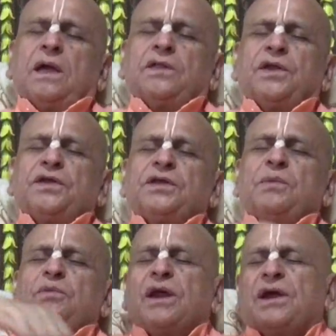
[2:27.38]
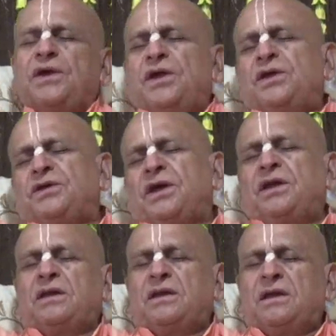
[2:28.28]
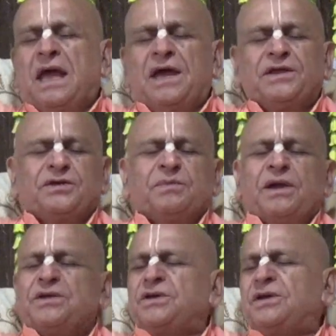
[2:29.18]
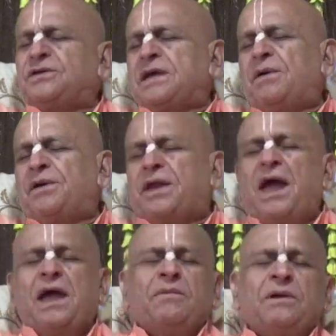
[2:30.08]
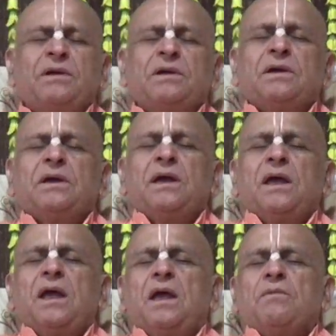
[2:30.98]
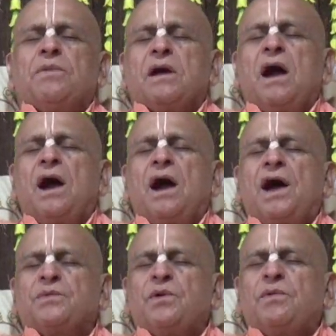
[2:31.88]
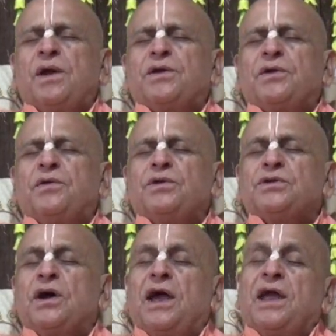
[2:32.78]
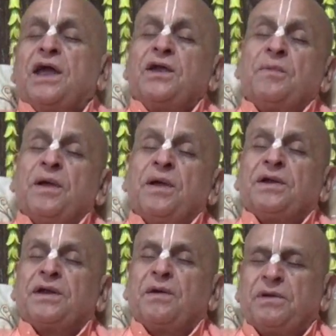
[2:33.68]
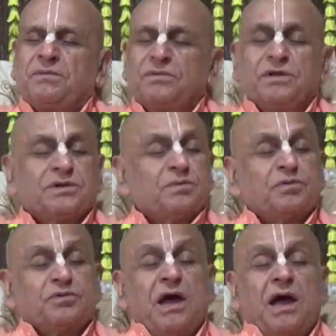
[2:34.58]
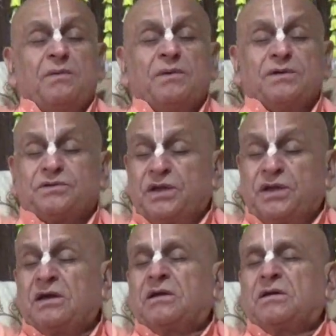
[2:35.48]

The reason we are conditioned, as it is mentioned several times, because we wanted to enjoy independent of him. This we should always think.